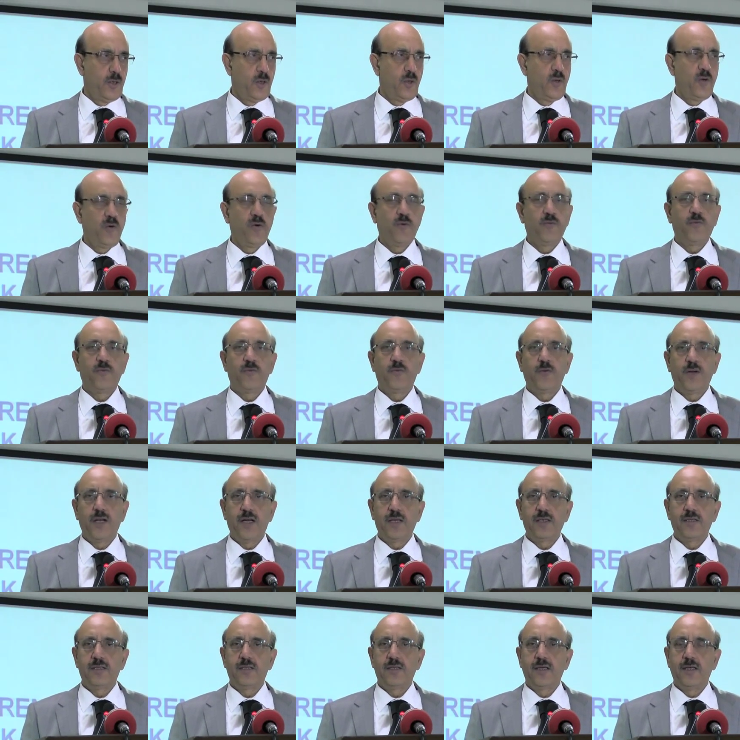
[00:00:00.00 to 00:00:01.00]
who have
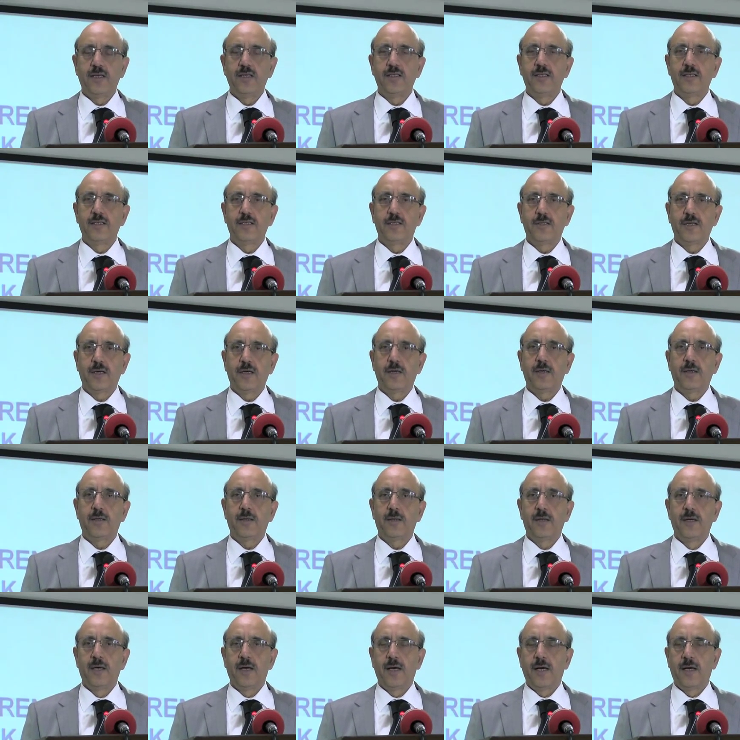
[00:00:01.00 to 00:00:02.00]
fled Indian terror